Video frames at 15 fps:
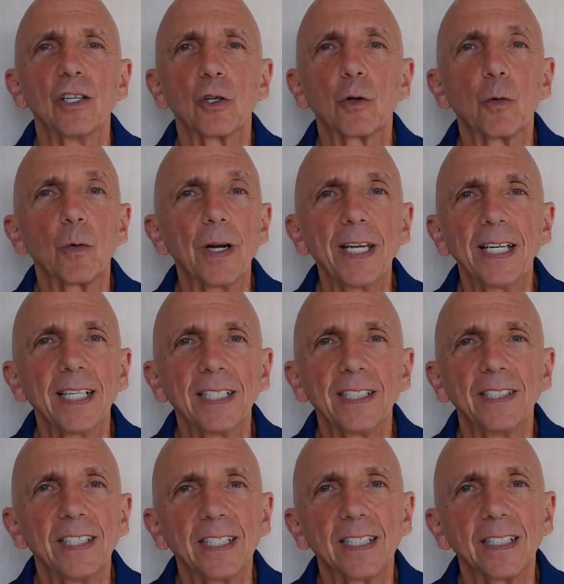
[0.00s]
great
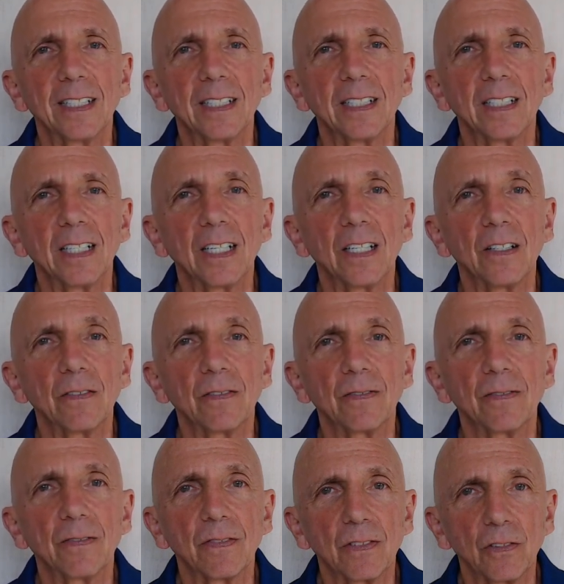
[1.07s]
idea of
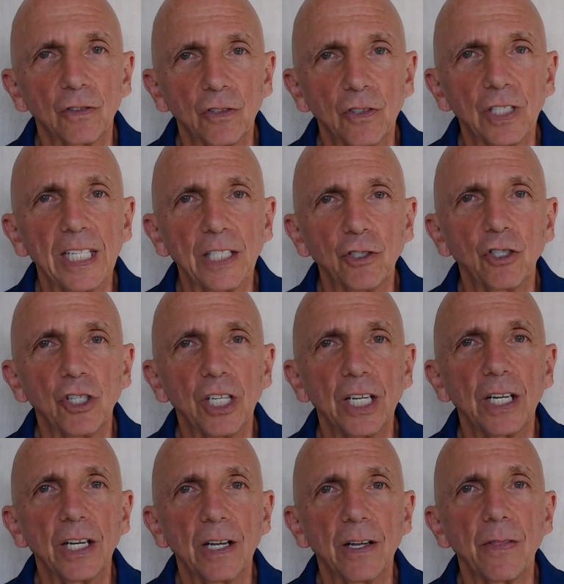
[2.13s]

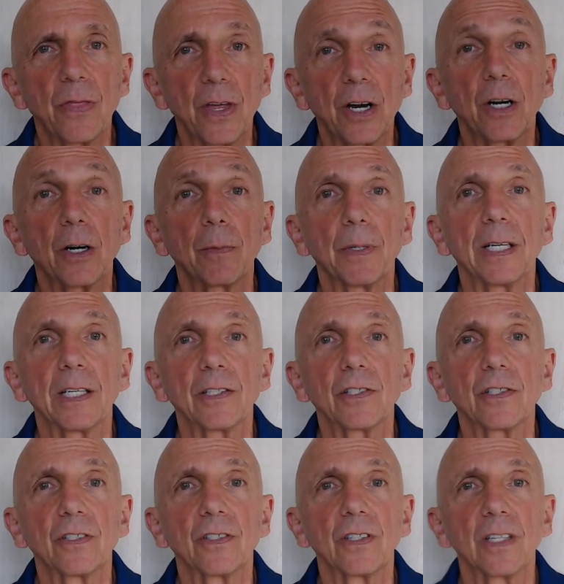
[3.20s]
teaching
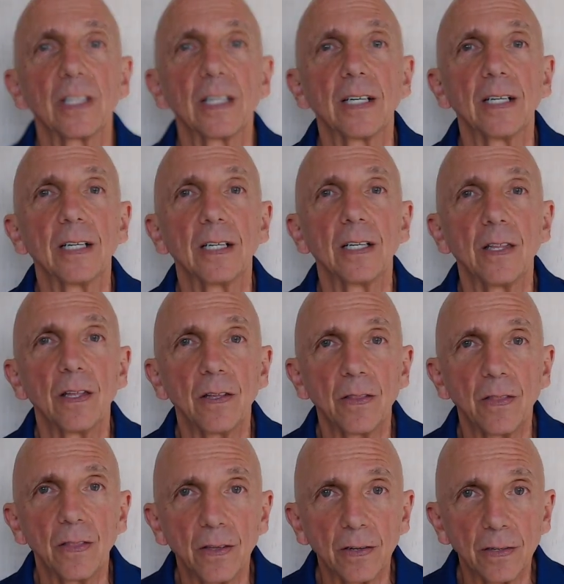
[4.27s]
therapists
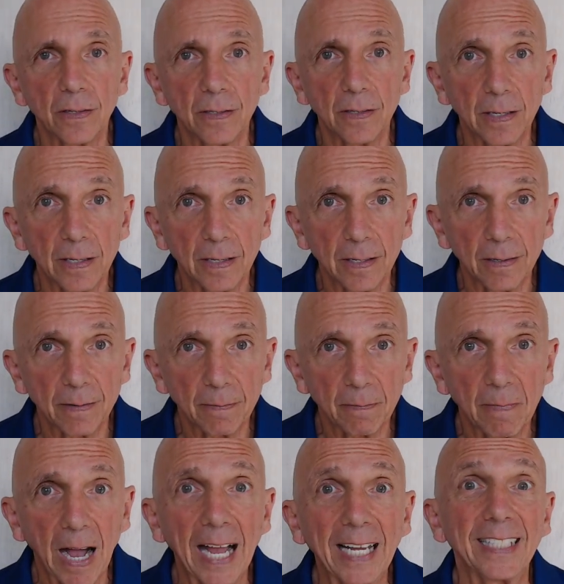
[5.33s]
the
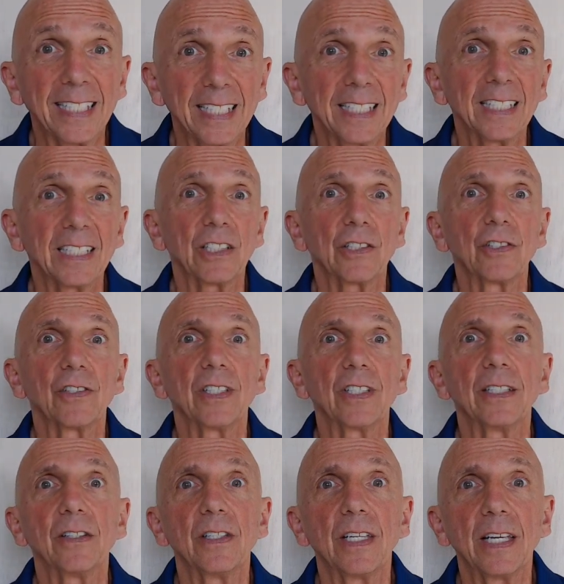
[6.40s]
ideas
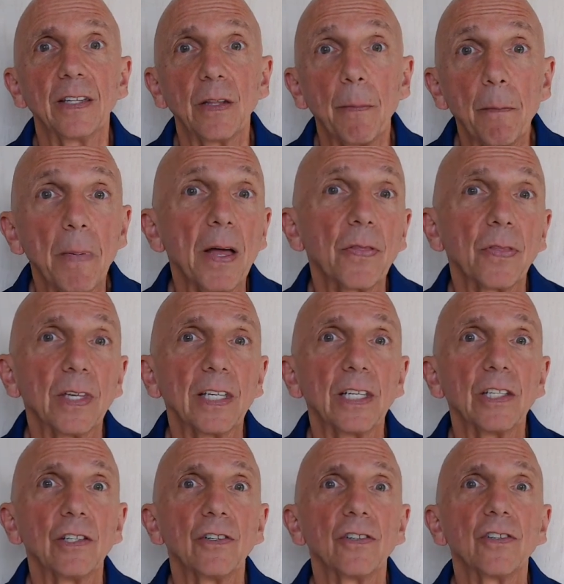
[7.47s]
and, and the
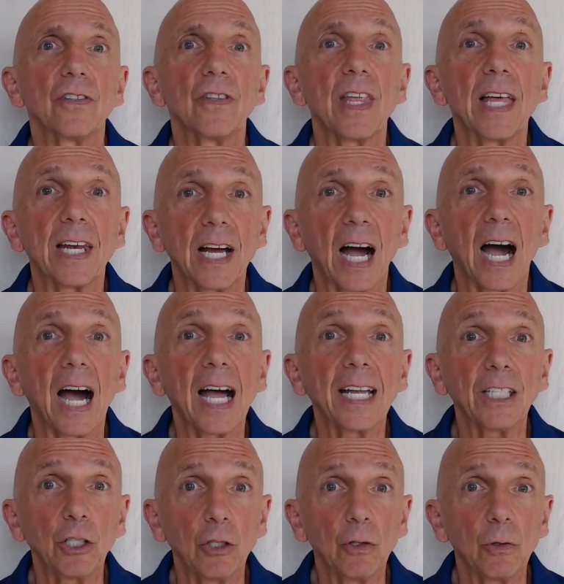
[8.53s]
methods that I
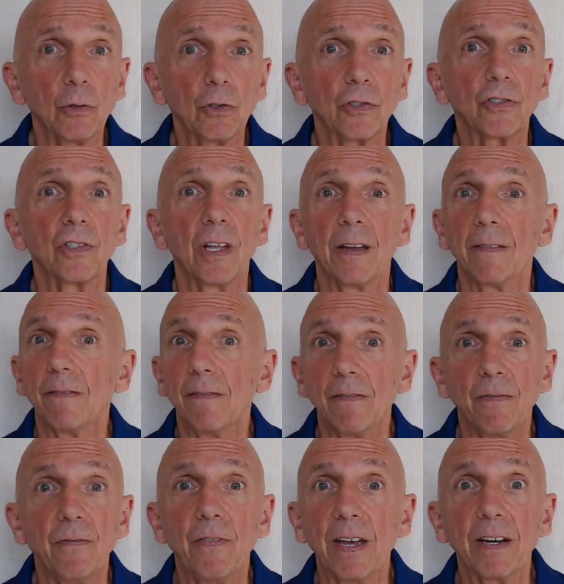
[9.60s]
use
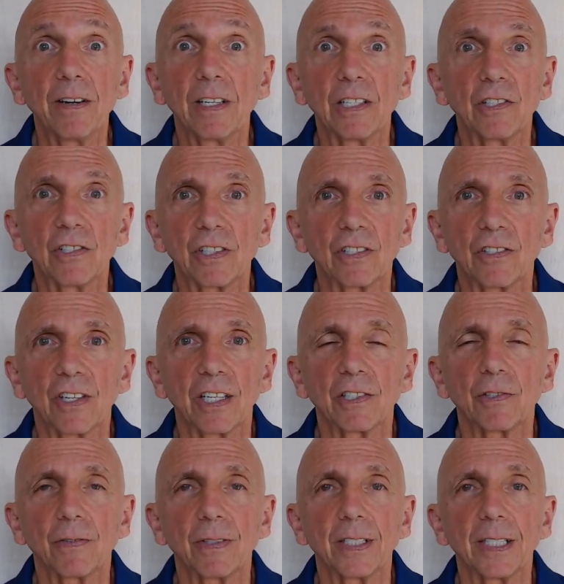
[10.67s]
very
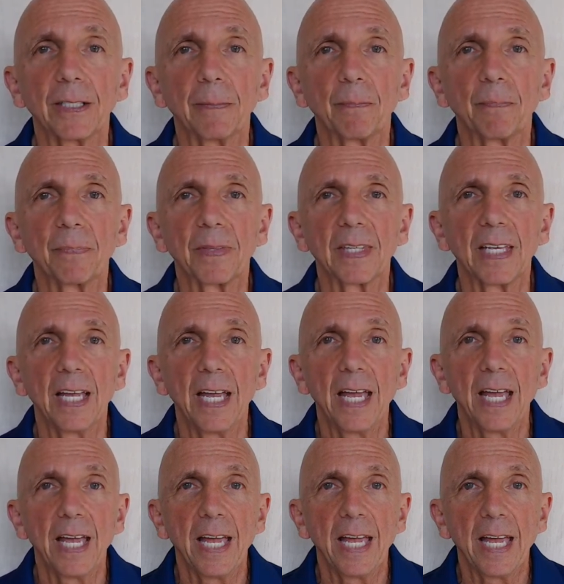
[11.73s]
successfully.
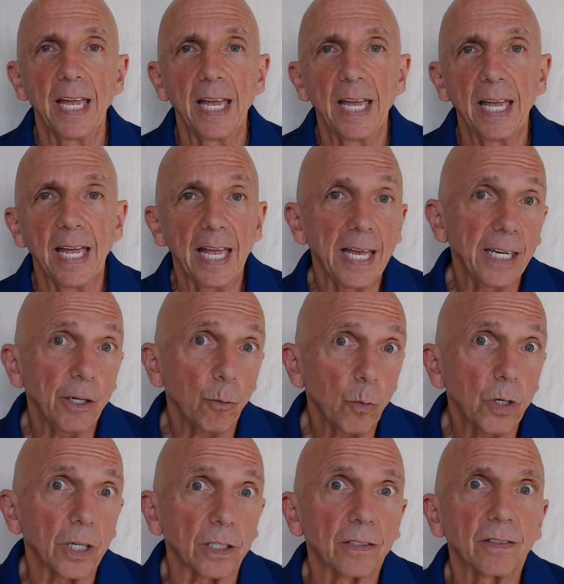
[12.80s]
And it
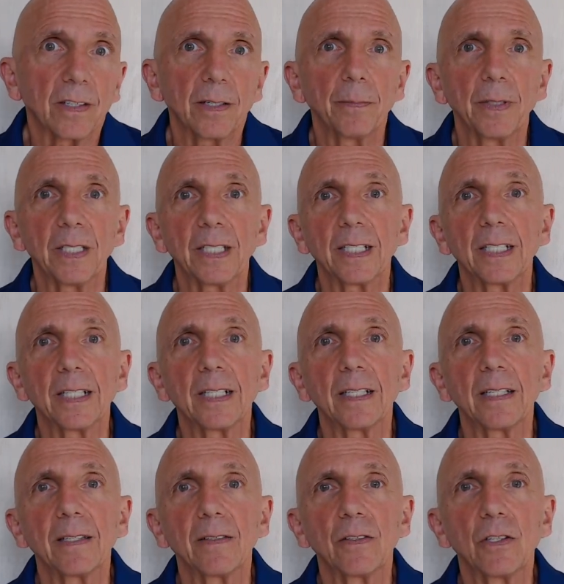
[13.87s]
worked. I mean, I, I,
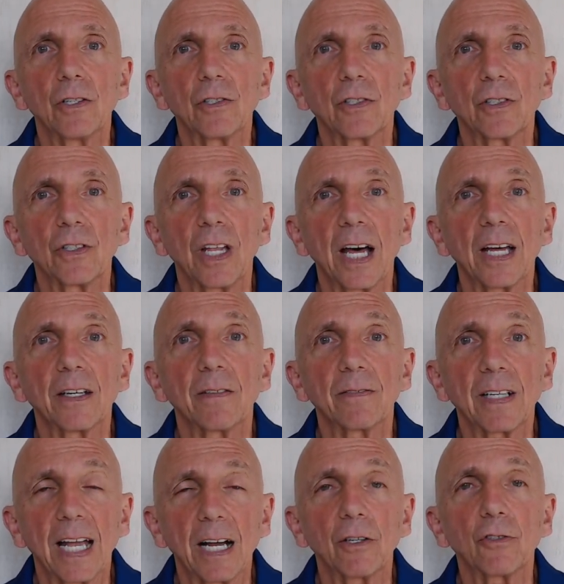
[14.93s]
there's a lot of
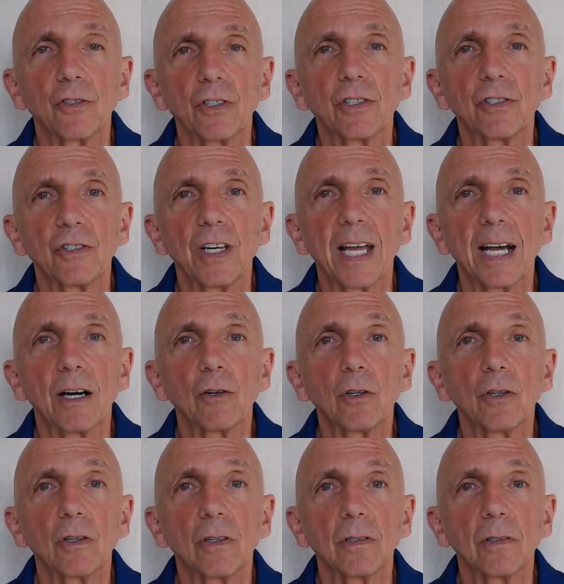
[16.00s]
counselors now
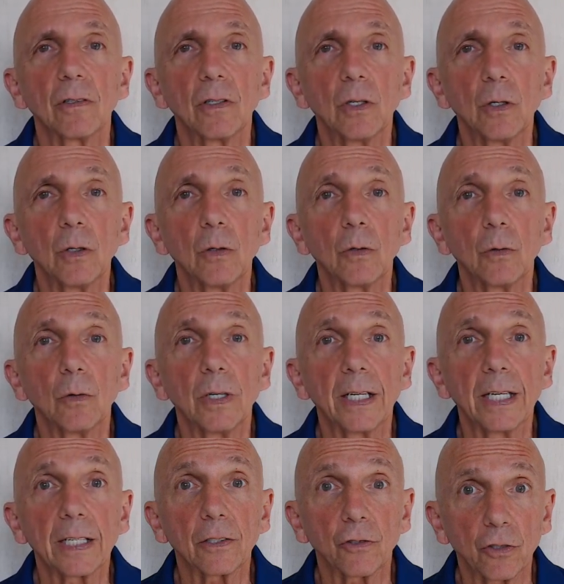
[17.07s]
who
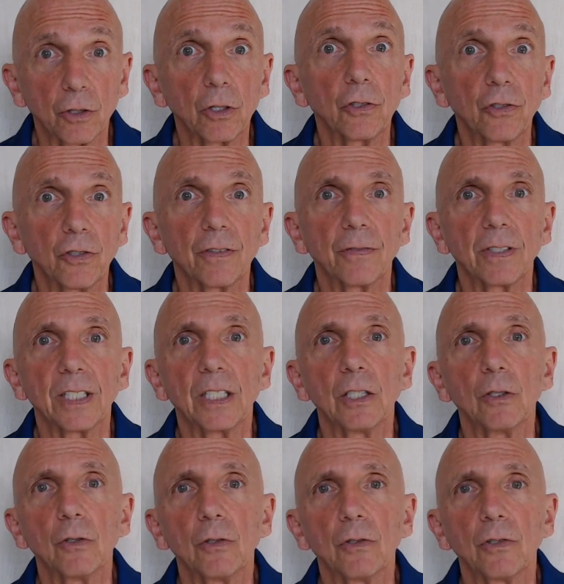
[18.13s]
exclusively
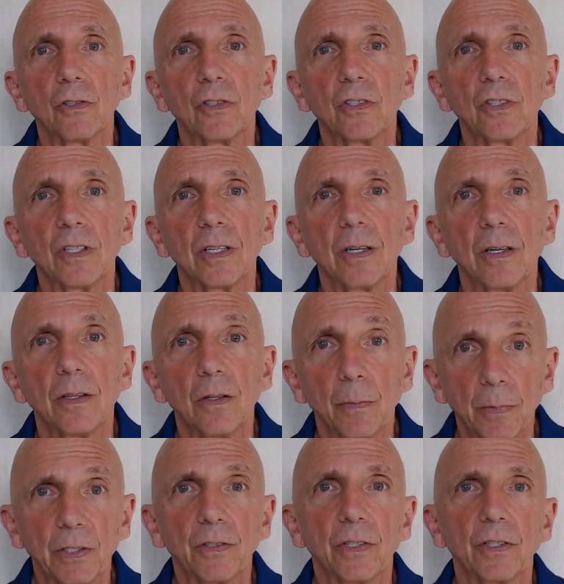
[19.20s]
use the
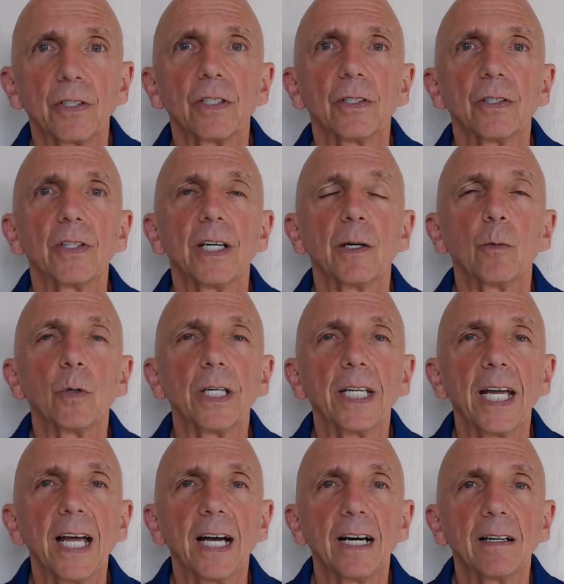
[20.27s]
material that we
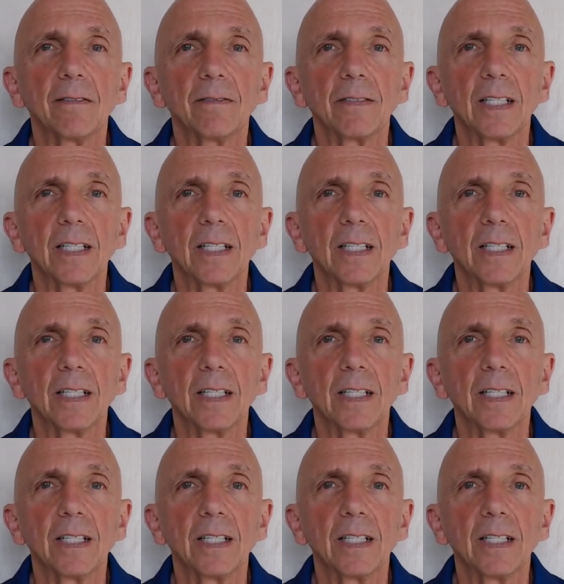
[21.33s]
have.